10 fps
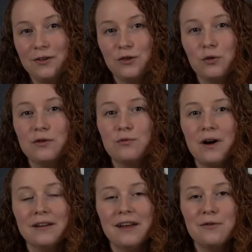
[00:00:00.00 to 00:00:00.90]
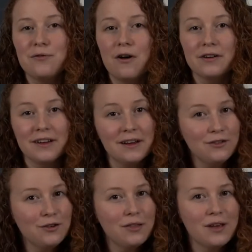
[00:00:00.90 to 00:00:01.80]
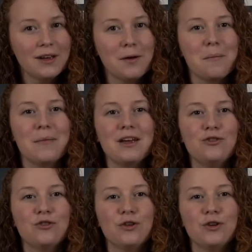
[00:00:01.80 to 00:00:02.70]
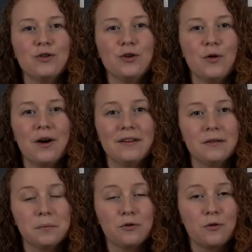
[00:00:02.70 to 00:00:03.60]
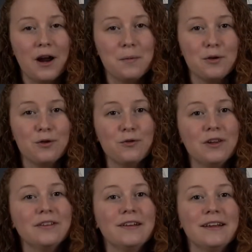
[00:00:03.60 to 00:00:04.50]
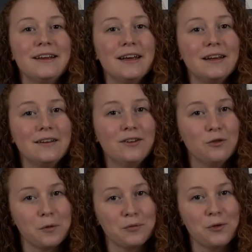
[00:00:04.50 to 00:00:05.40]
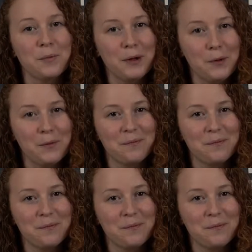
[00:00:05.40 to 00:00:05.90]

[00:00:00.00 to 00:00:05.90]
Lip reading: So if wildlife art is your thing, make sure you go and subscribe using the link in the description below.